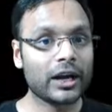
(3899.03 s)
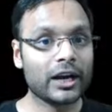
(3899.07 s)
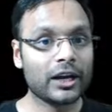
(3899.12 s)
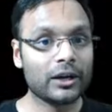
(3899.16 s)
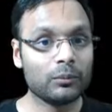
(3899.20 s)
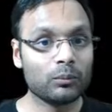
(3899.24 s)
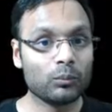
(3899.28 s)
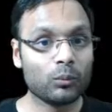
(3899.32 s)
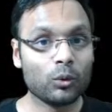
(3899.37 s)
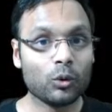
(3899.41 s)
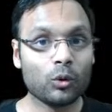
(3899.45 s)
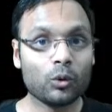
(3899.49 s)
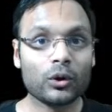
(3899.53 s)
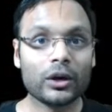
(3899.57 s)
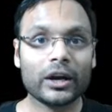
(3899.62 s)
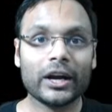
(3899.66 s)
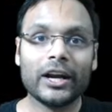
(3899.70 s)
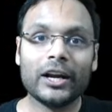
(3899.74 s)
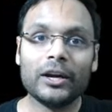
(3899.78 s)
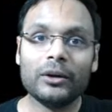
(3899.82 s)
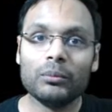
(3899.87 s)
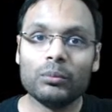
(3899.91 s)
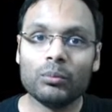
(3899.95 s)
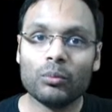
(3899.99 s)
and more
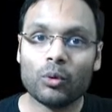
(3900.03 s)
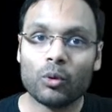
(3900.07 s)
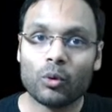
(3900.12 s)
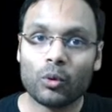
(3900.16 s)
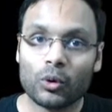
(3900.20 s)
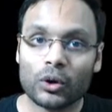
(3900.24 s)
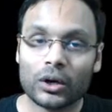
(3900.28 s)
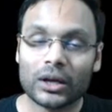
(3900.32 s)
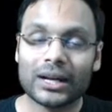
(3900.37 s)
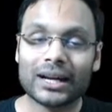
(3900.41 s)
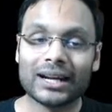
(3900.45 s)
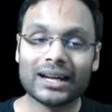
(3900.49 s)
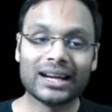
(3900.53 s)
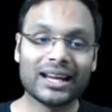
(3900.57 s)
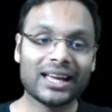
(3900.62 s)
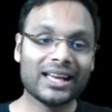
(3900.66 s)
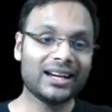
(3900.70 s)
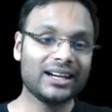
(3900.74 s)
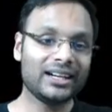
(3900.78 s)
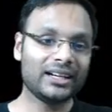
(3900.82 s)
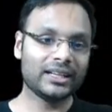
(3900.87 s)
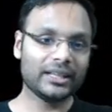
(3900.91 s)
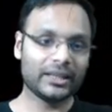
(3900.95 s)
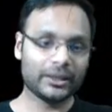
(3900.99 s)
and more
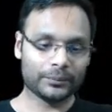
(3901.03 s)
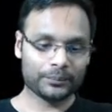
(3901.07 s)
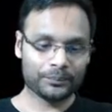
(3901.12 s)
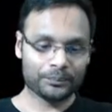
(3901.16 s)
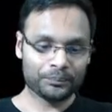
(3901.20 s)
clarity.